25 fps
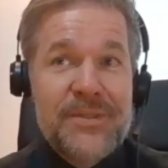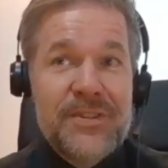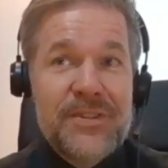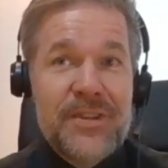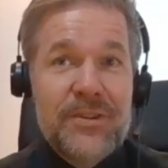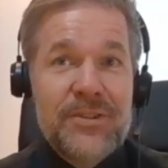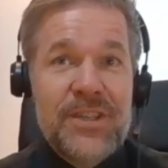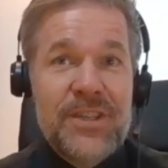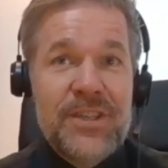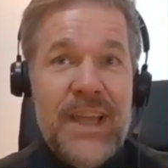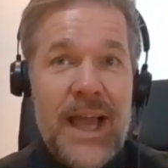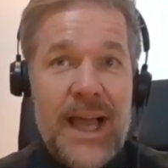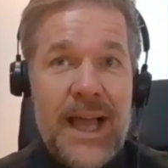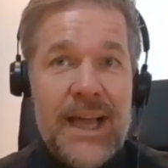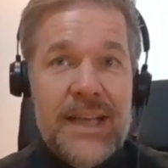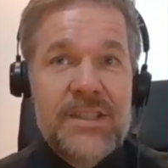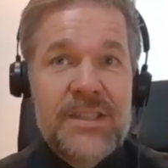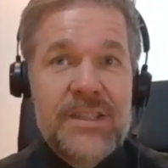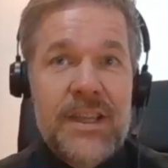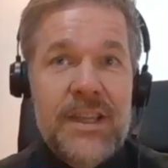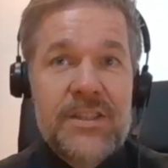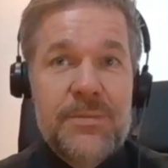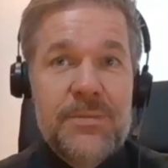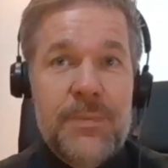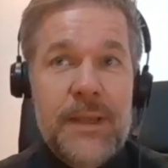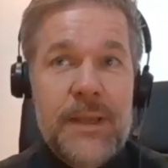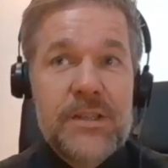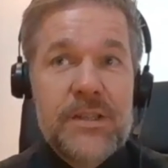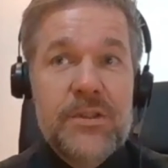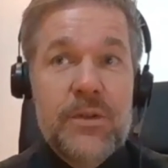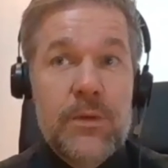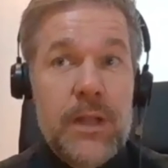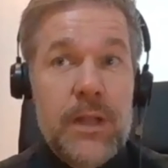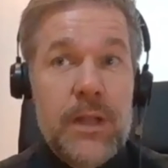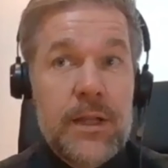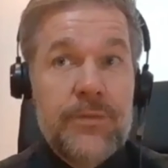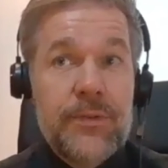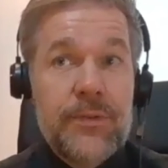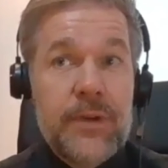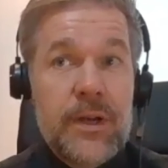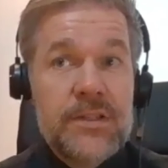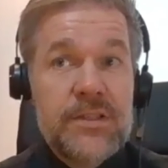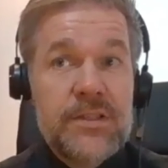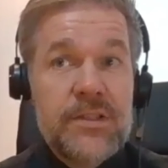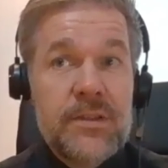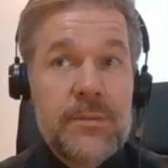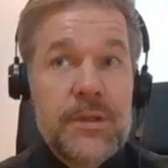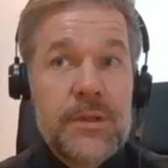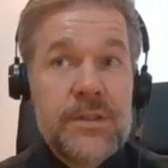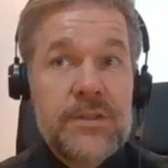So she actually speaks to a lot of
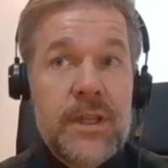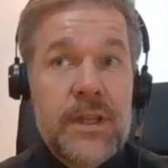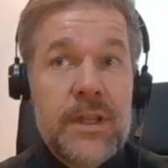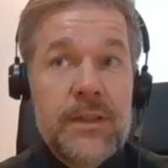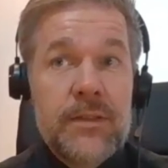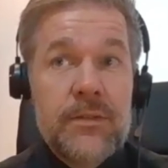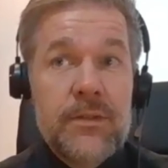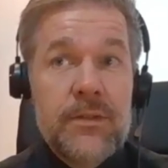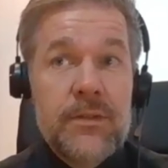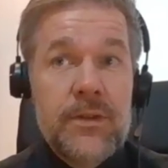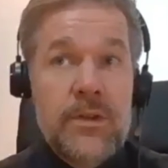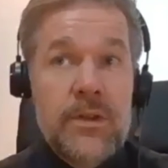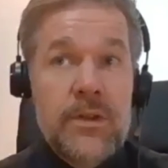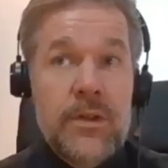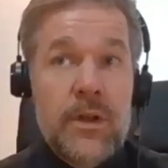customers, and